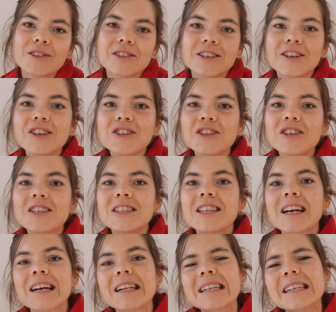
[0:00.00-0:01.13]
So not just
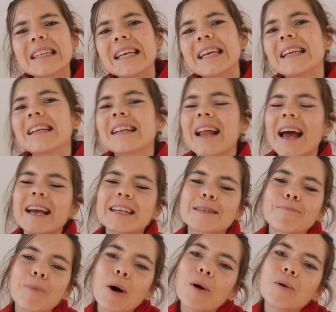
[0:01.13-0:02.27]
the clean, nice
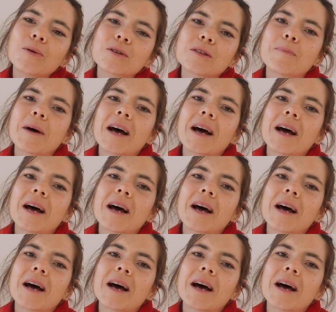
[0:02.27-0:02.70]
bowls,